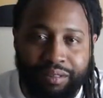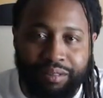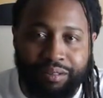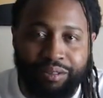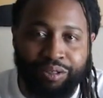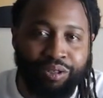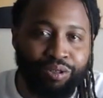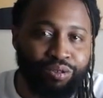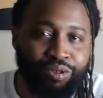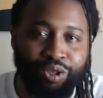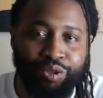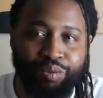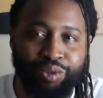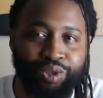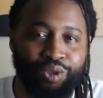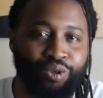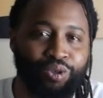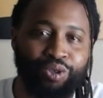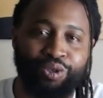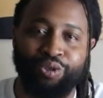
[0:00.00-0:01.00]
You don't know what's
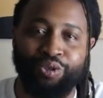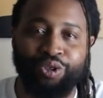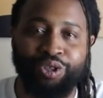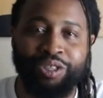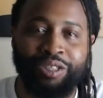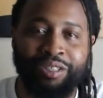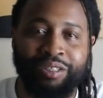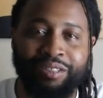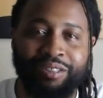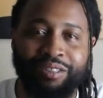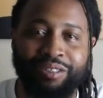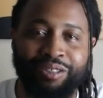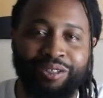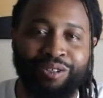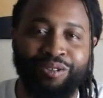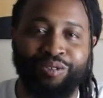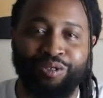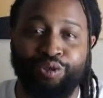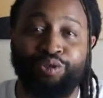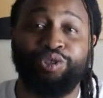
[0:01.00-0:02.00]
going on.
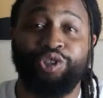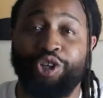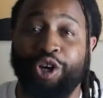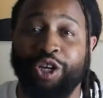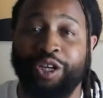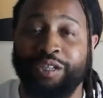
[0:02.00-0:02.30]
You saw